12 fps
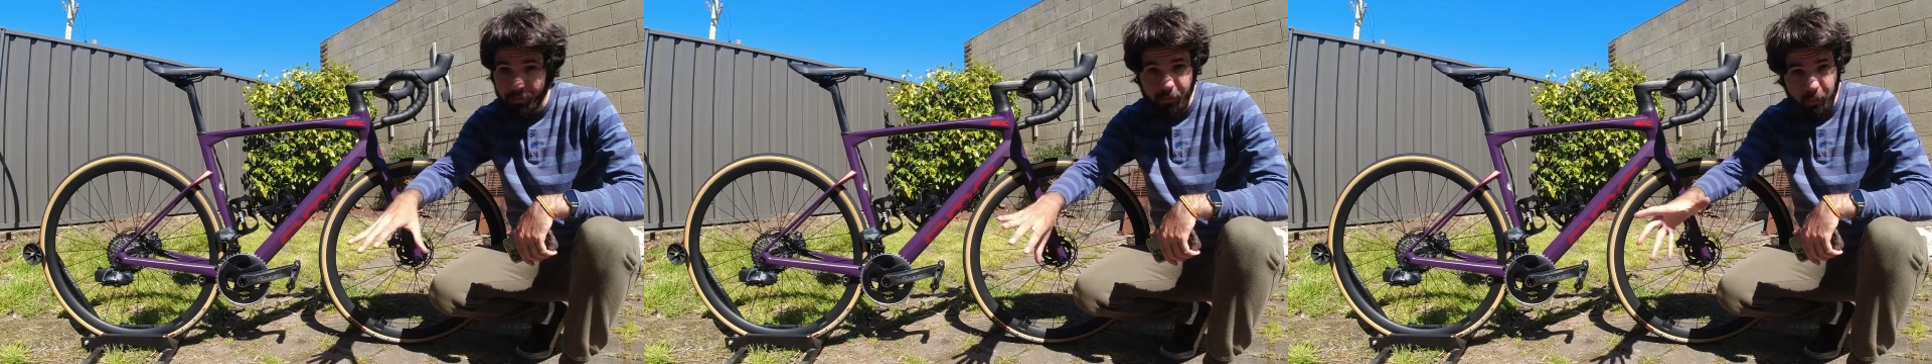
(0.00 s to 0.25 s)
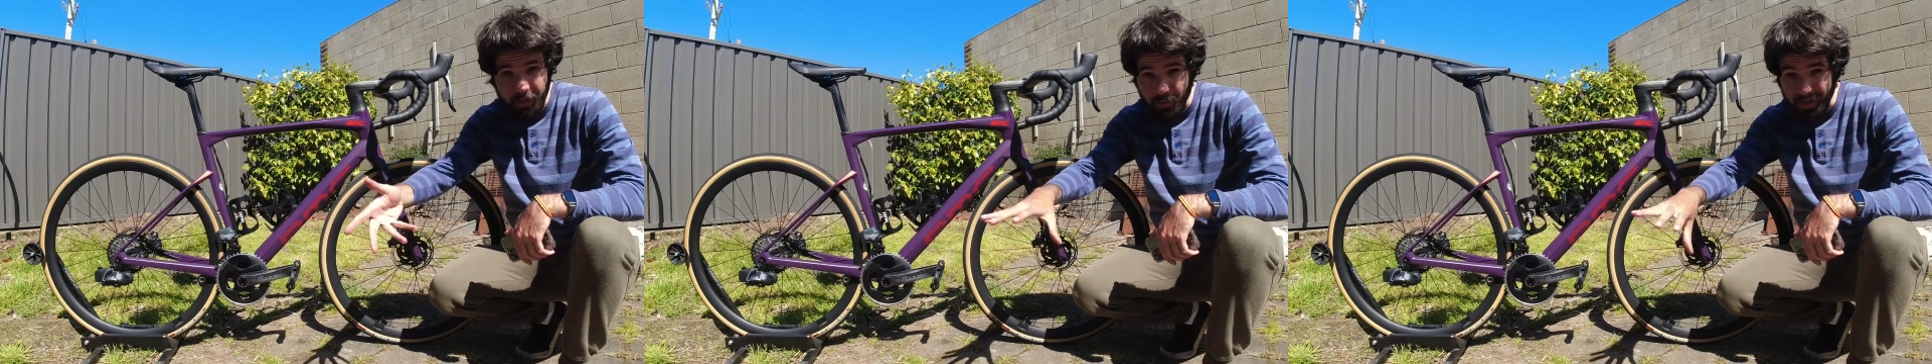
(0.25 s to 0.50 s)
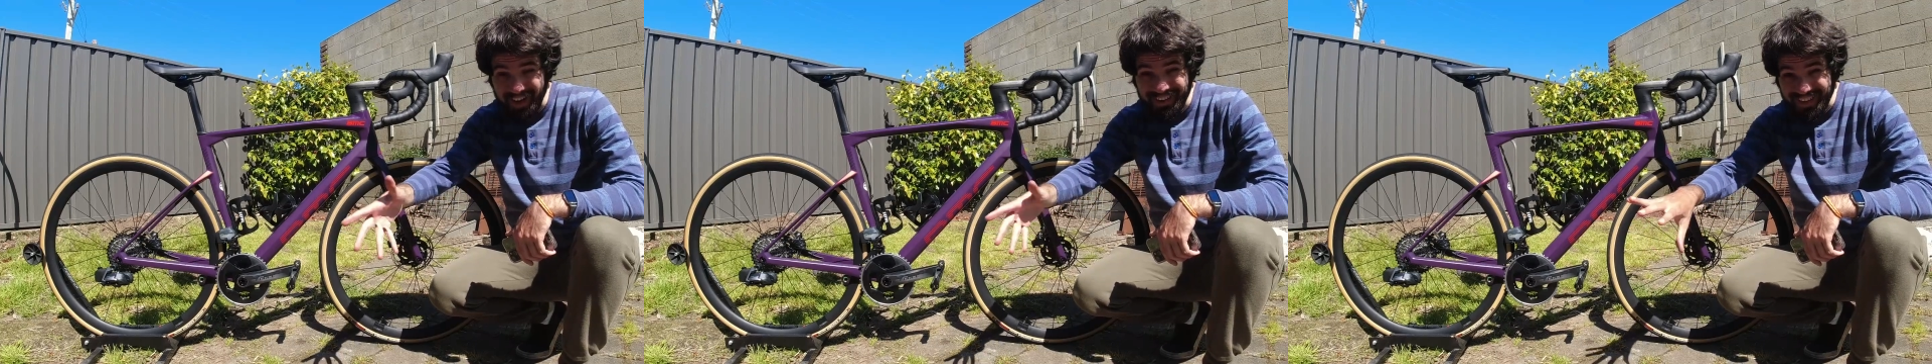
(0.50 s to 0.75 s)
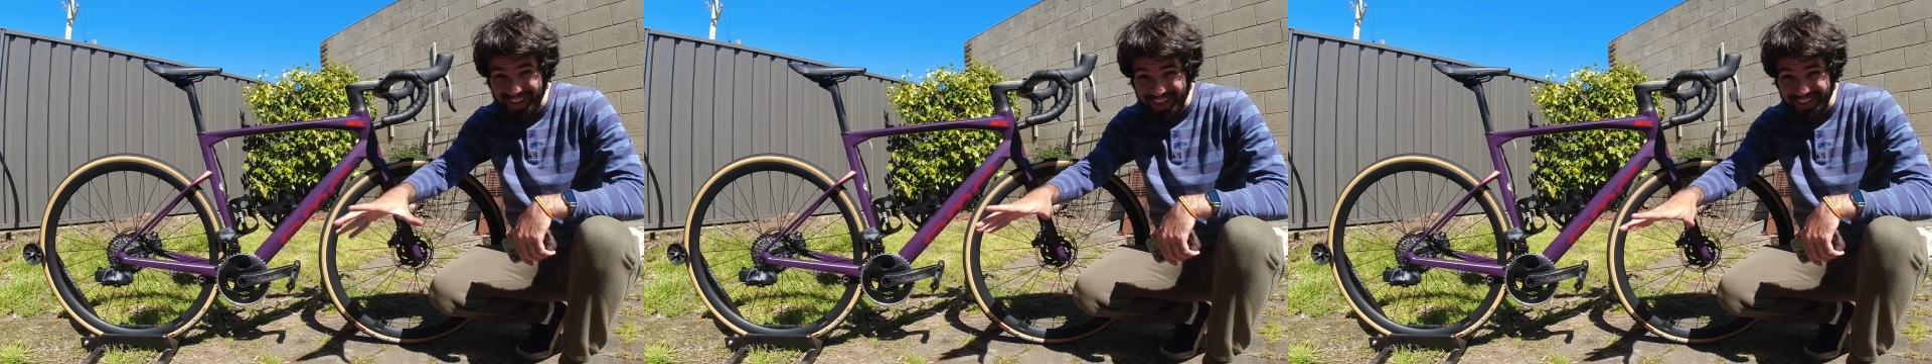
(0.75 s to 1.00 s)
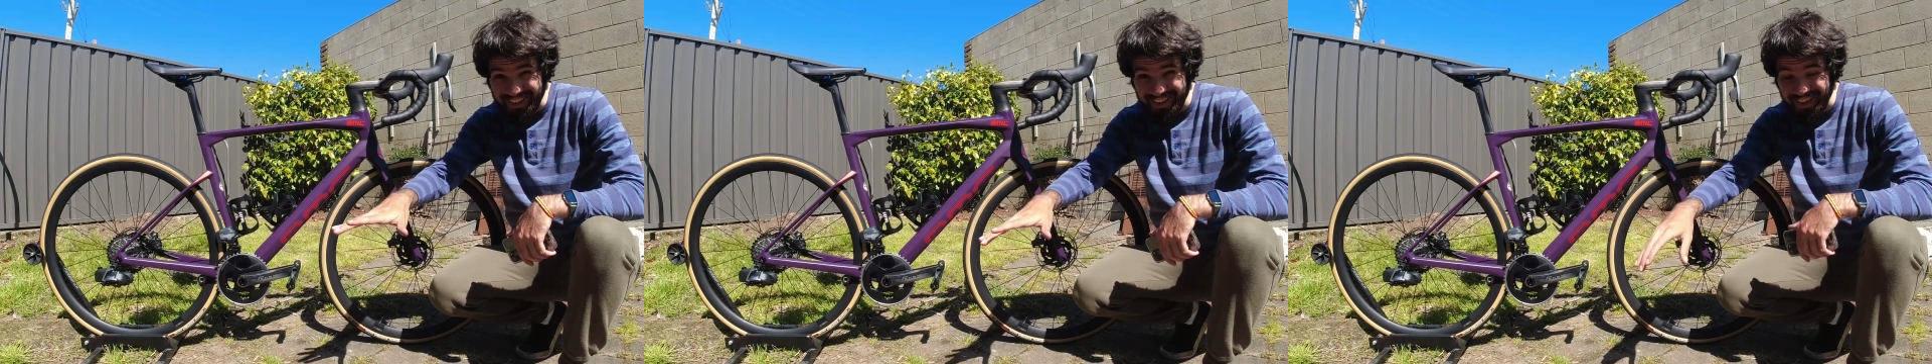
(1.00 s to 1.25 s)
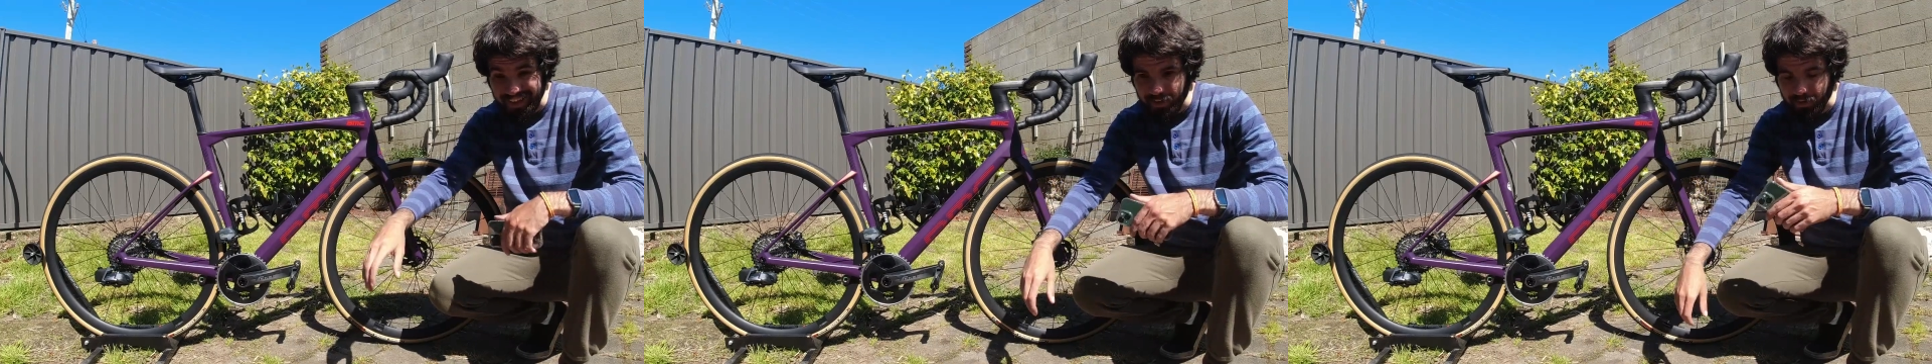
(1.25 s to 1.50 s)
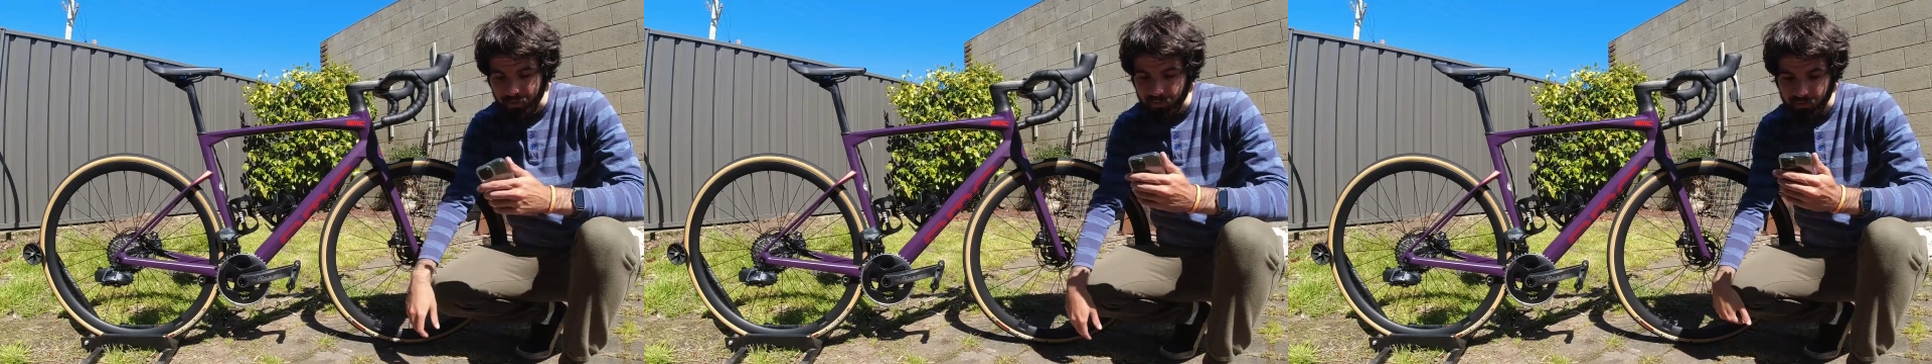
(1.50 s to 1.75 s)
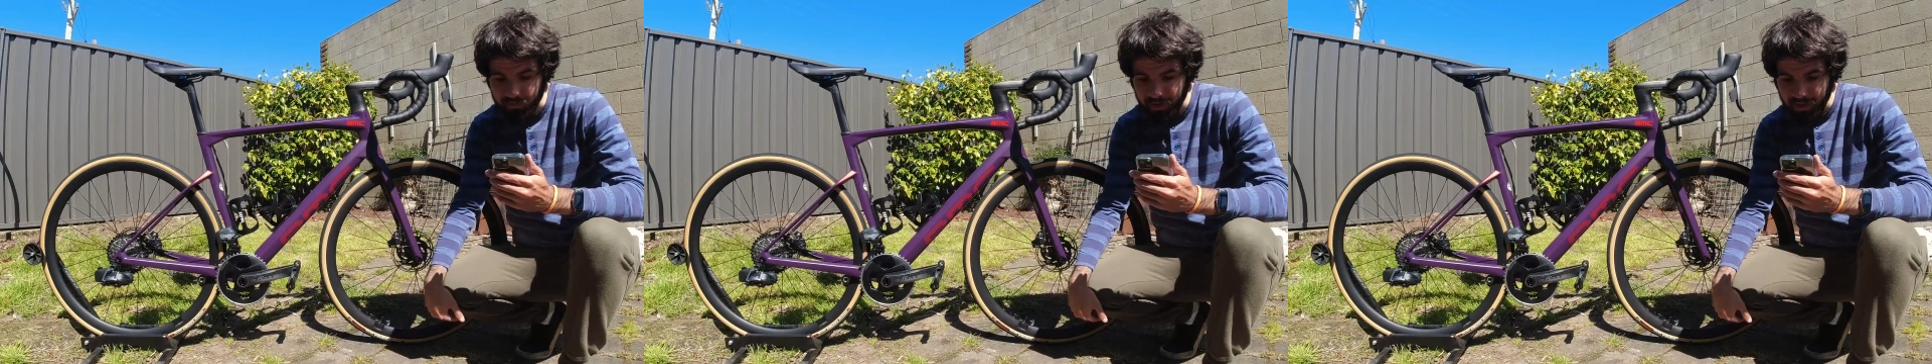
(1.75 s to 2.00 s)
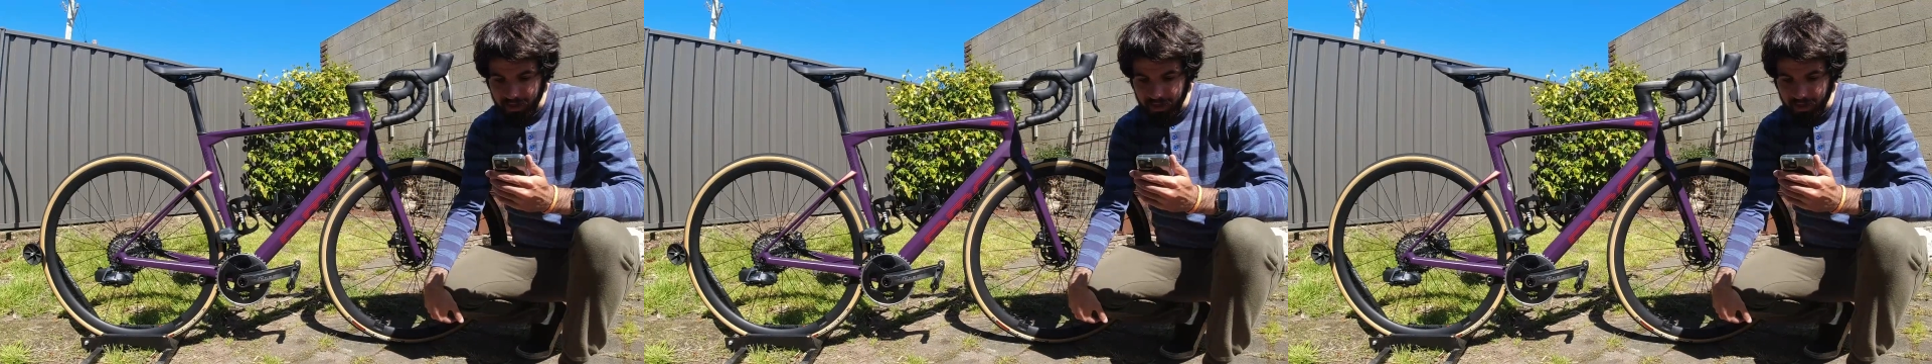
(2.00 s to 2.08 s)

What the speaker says: up to be about 10 kilos.